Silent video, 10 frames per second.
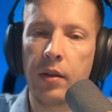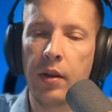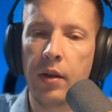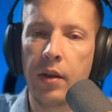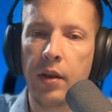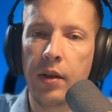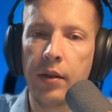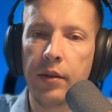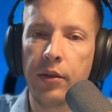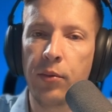
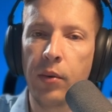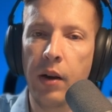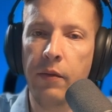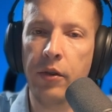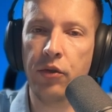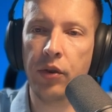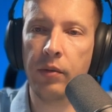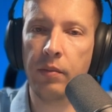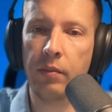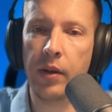and do averaging,
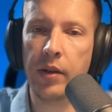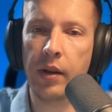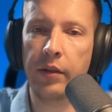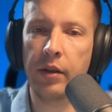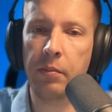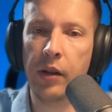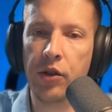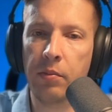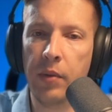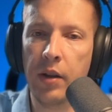basically
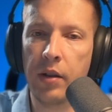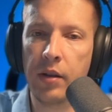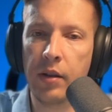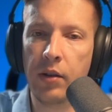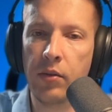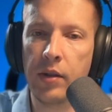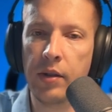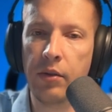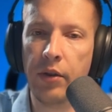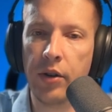interpolation based on this
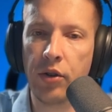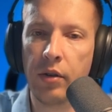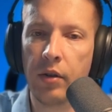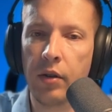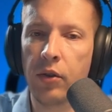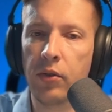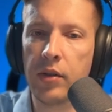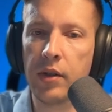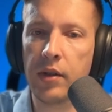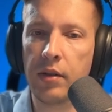direction, not on
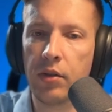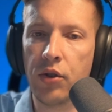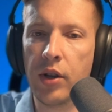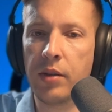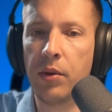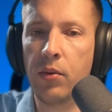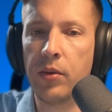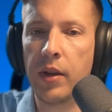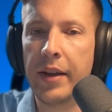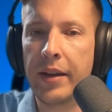this, just because
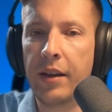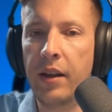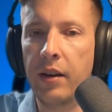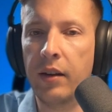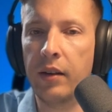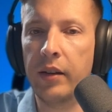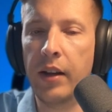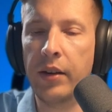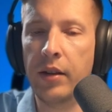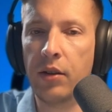here
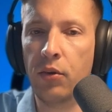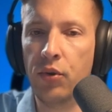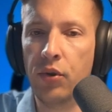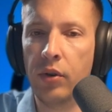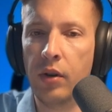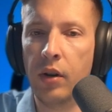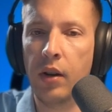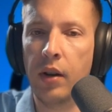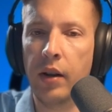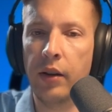delta is huge
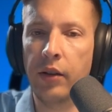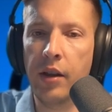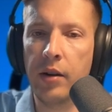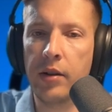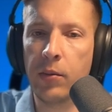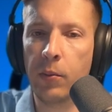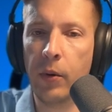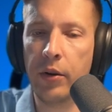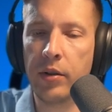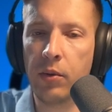and here is
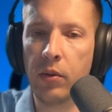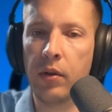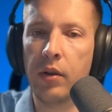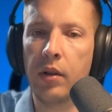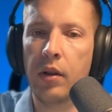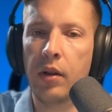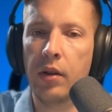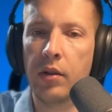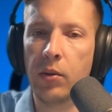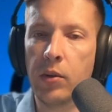very small.
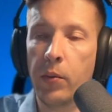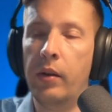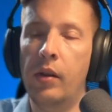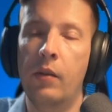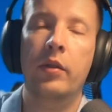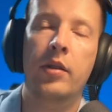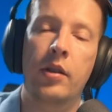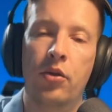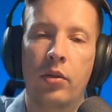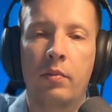So it's very clever
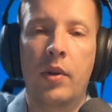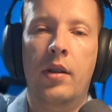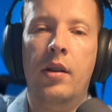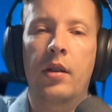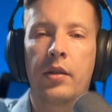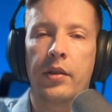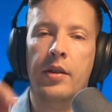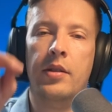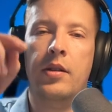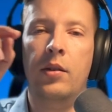decision. Basically it
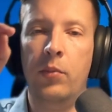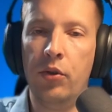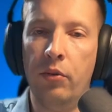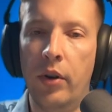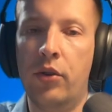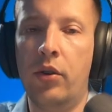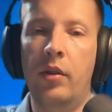detects in which direction